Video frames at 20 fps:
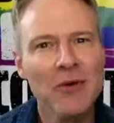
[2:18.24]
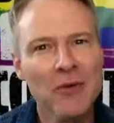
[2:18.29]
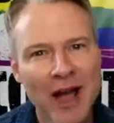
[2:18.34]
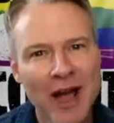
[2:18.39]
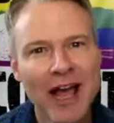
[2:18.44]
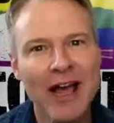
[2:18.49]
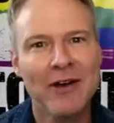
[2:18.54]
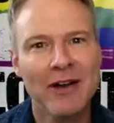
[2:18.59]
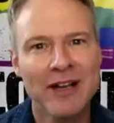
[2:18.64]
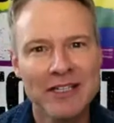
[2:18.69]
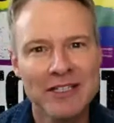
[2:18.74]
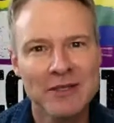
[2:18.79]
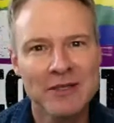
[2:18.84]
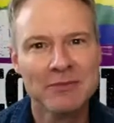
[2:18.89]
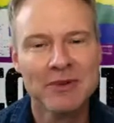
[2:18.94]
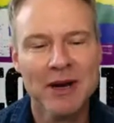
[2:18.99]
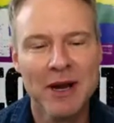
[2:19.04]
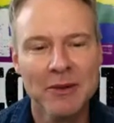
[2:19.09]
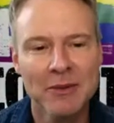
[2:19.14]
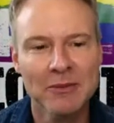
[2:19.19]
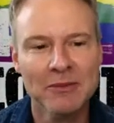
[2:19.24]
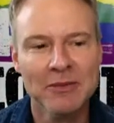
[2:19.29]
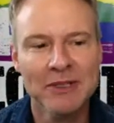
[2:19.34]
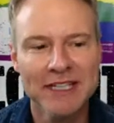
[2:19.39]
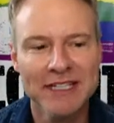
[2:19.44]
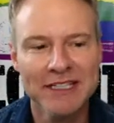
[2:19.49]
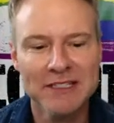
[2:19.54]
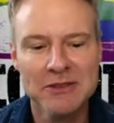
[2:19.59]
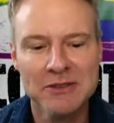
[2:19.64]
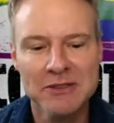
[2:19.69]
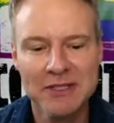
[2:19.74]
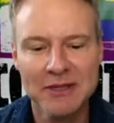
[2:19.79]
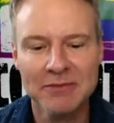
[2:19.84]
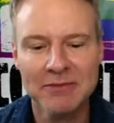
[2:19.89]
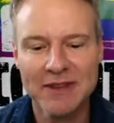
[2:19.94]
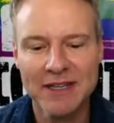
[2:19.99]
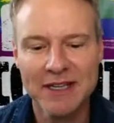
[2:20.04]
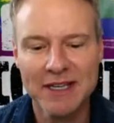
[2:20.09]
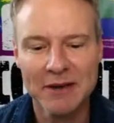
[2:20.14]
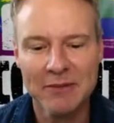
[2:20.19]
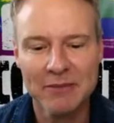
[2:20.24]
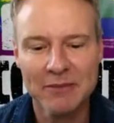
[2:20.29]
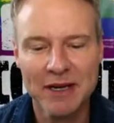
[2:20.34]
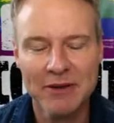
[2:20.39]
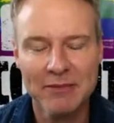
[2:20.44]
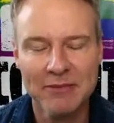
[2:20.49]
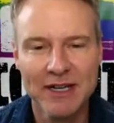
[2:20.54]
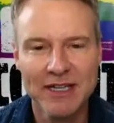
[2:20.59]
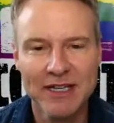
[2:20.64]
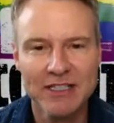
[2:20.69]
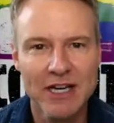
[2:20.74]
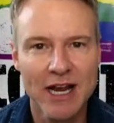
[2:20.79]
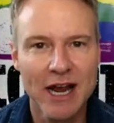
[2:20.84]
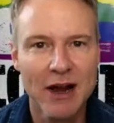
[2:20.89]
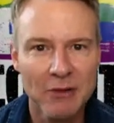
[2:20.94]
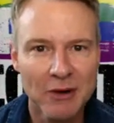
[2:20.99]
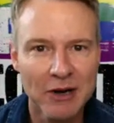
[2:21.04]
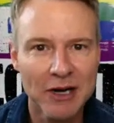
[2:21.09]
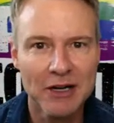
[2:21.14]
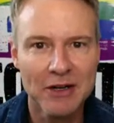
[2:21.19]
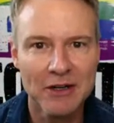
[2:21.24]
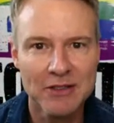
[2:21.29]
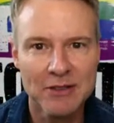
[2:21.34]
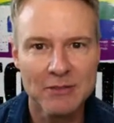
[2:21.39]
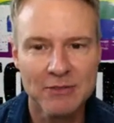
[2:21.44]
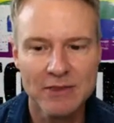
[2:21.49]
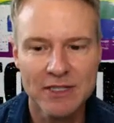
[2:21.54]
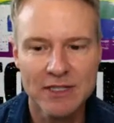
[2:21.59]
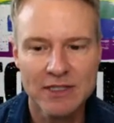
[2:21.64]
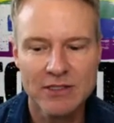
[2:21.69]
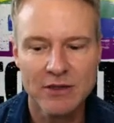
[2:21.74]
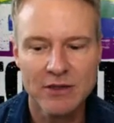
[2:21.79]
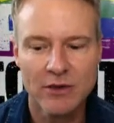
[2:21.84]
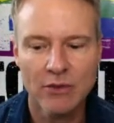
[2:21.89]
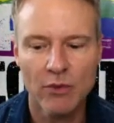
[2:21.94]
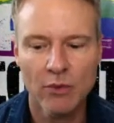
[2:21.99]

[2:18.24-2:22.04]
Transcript: wow, I should probably do something about my showering or something. So